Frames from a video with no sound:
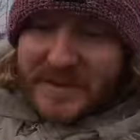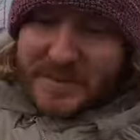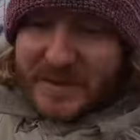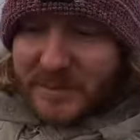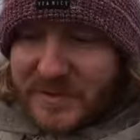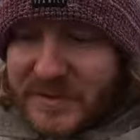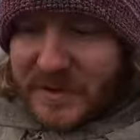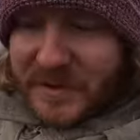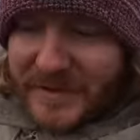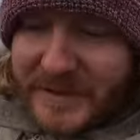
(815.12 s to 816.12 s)
and Samantha were just
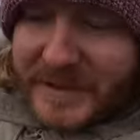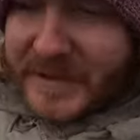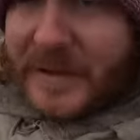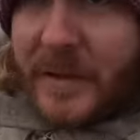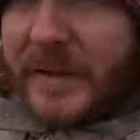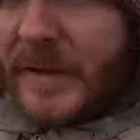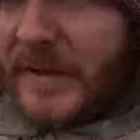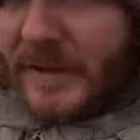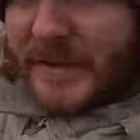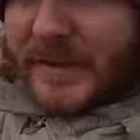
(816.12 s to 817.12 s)
talking. Like the,
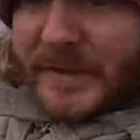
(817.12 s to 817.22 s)
the